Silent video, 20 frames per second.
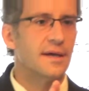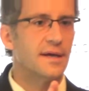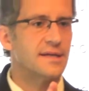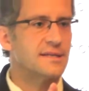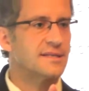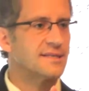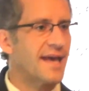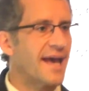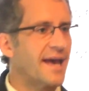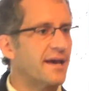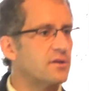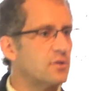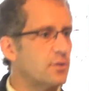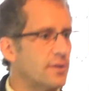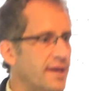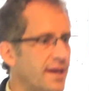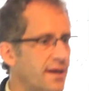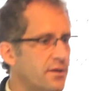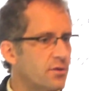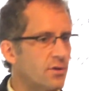its act
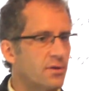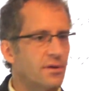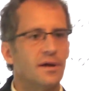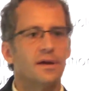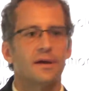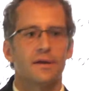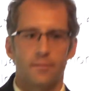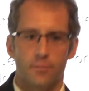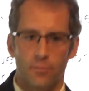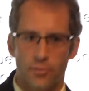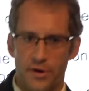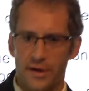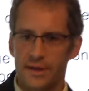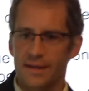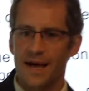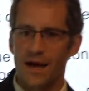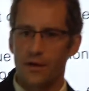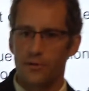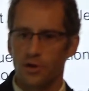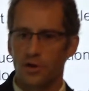together, bring
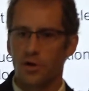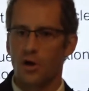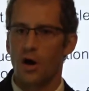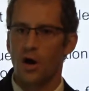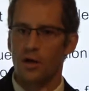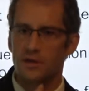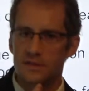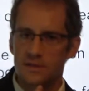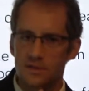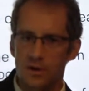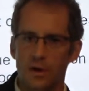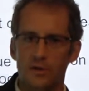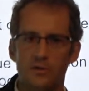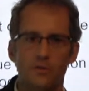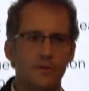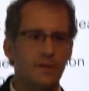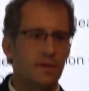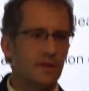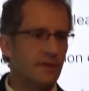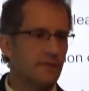down the cost, start
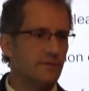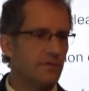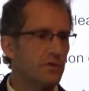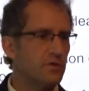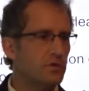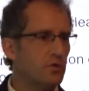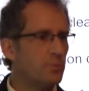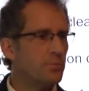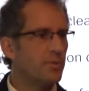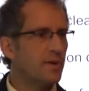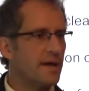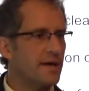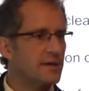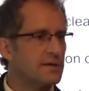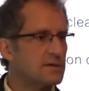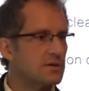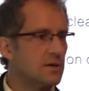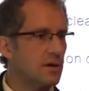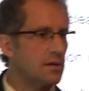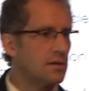to deliver new
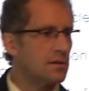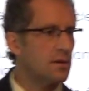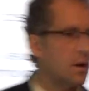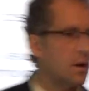plants on